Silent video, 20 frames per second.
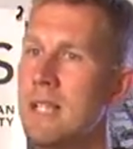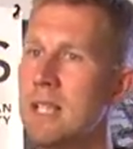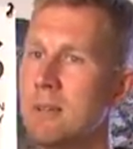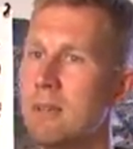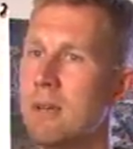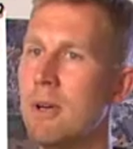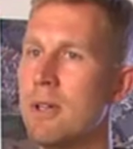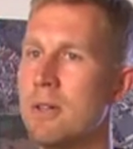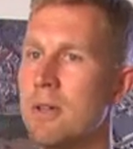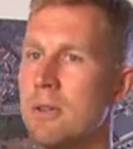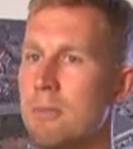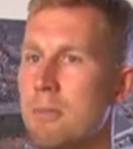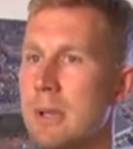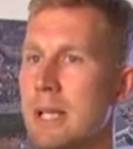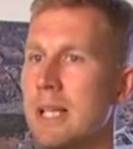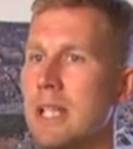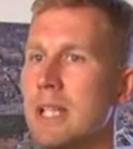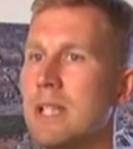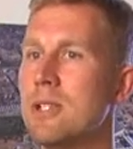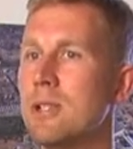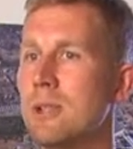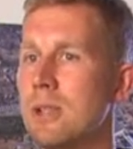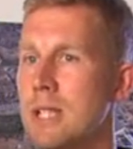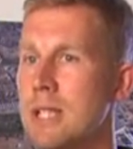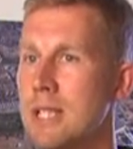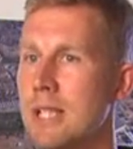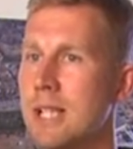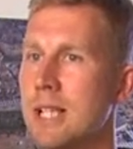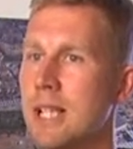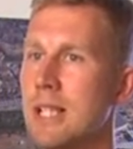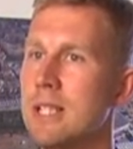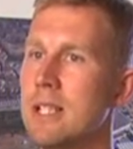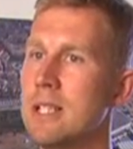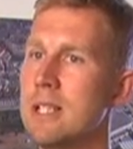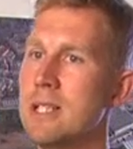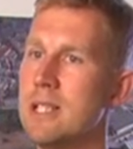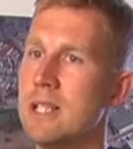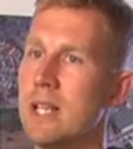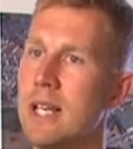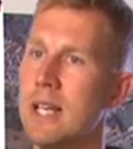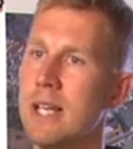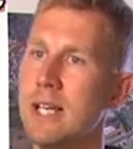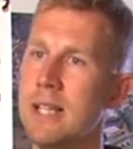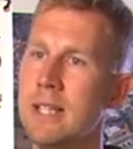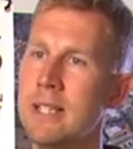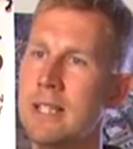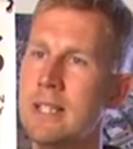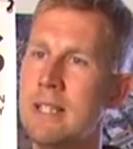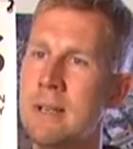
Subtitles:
rather than being intrinsic in the design.